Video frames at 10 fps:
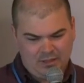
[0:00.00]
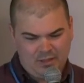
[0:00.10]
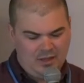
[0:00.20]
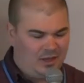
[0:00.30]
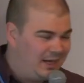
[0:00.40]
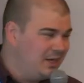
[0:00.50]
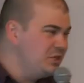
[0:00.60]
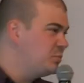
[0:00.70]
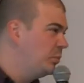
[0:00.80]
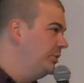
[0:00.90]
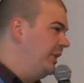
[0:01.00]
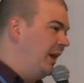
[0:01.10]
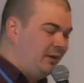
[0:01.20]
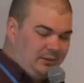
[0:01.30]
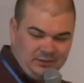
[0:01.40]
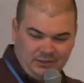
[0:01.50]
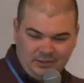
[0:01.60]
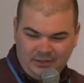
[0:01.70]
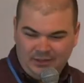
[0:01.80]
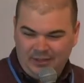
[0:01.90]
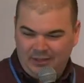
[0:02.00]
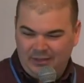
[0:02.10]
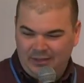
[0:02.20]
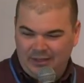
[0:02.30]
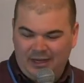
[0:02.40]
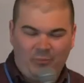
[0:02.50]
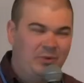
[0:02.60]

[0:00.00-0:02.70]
And I just wonder, can we